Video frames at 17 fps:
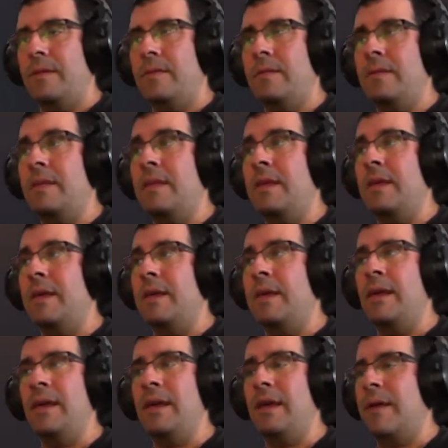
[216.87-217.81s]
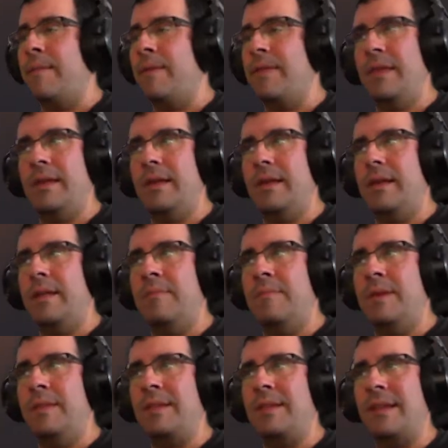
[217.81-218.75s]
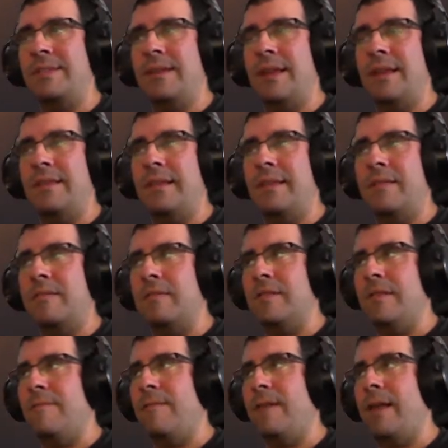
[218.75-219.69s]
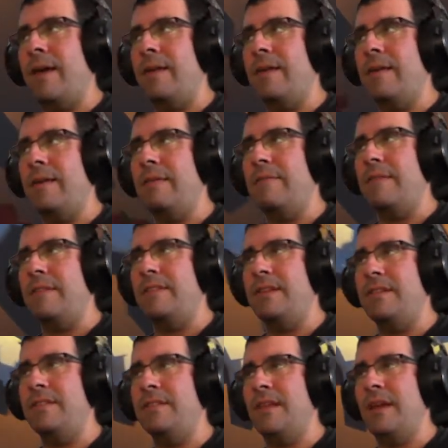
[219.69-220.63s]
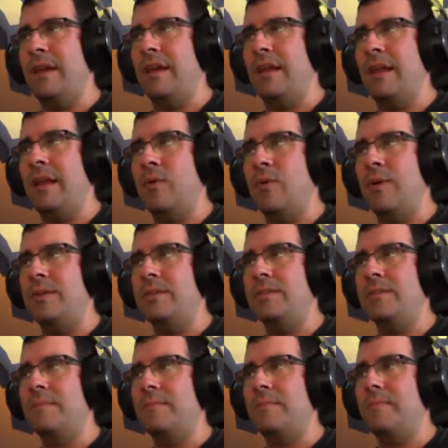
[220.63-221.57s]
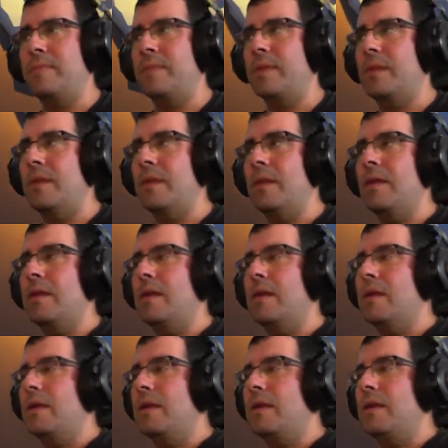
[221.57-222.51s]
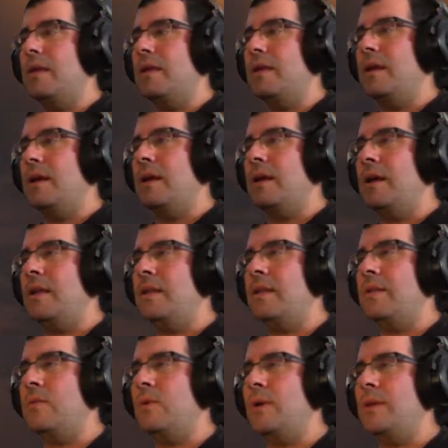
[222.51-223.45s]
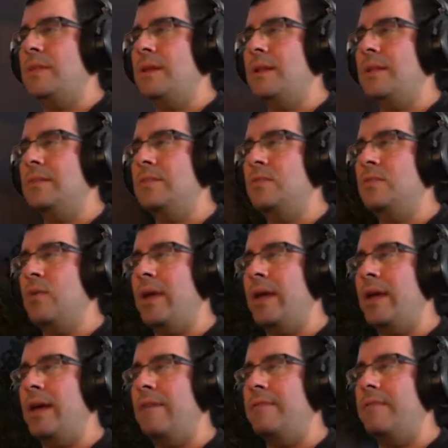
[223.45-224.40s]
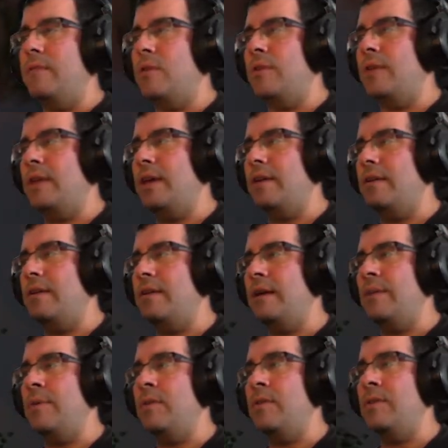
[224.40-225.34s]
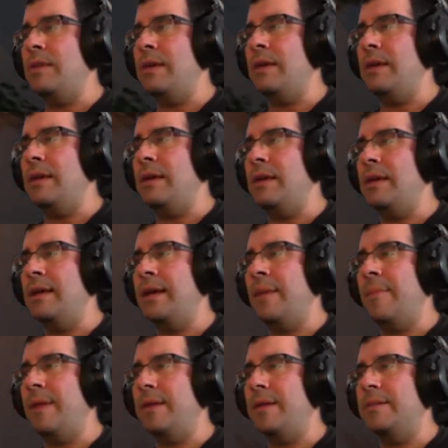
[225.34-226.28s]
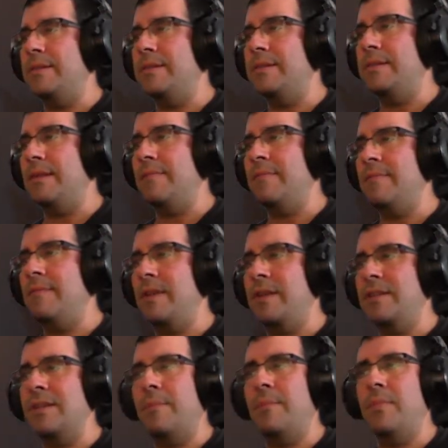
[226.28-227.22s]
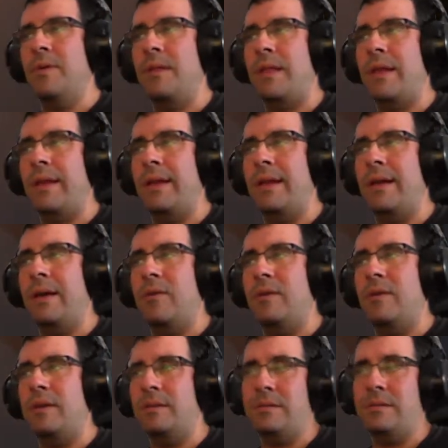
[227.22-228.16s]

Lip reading: Everything can be translated on the fly if I change the language. And what else do I have? Oh yeah, about the camera system, for example, right now it